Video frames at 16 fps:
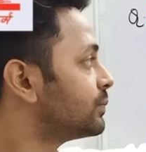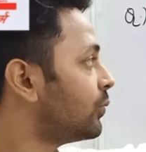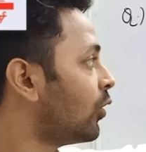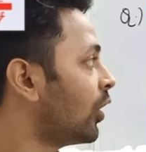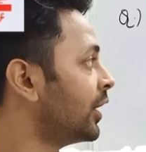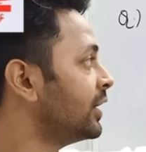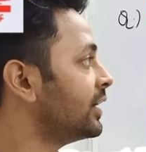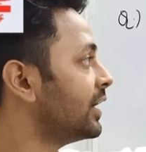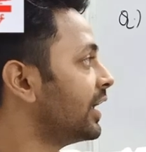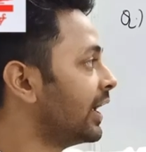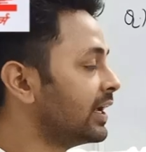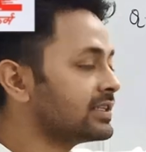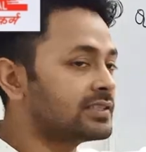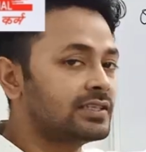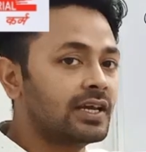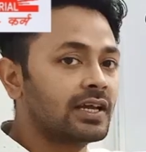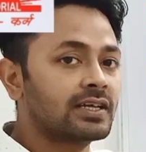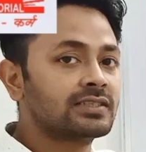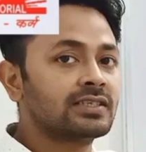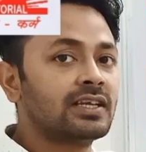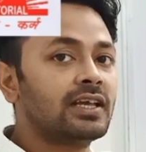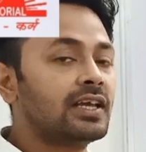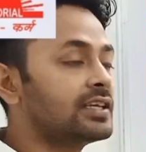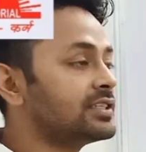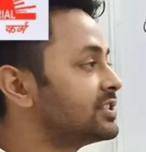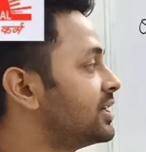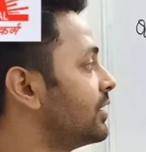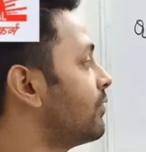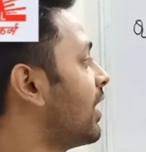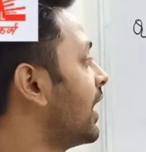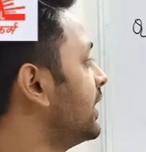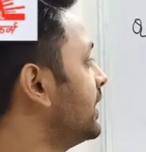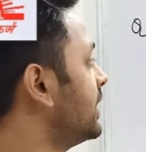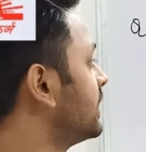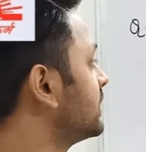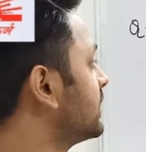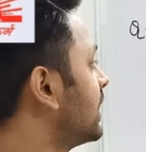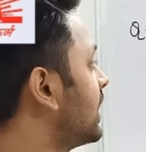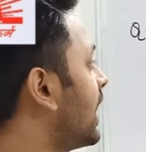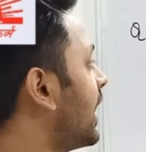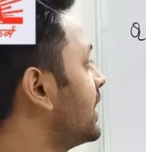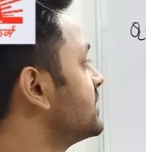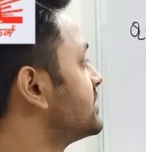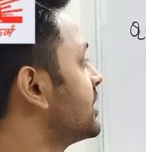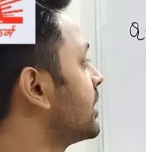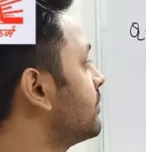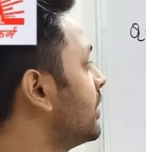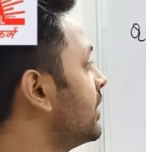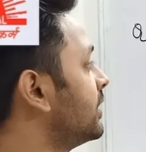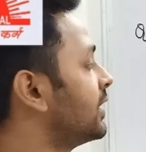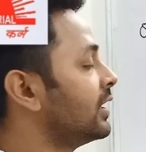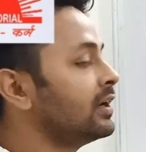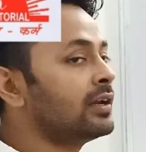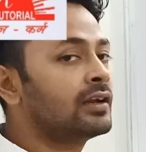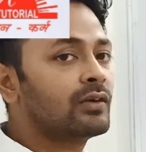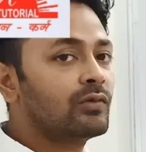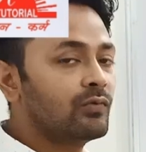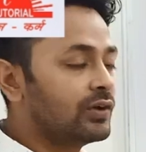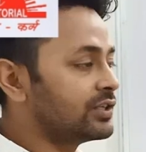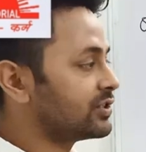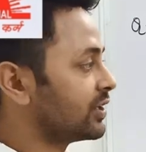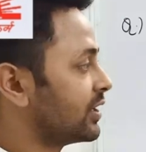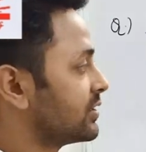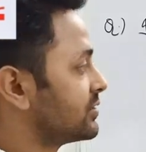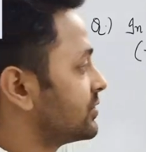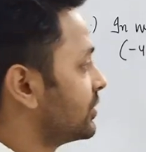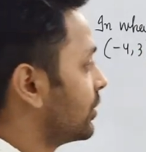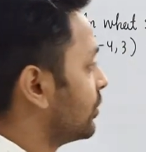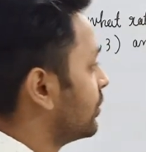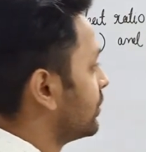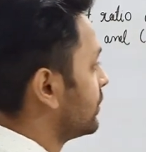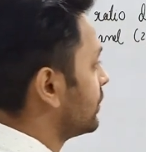point A6 is dividing the line segment in which ratio.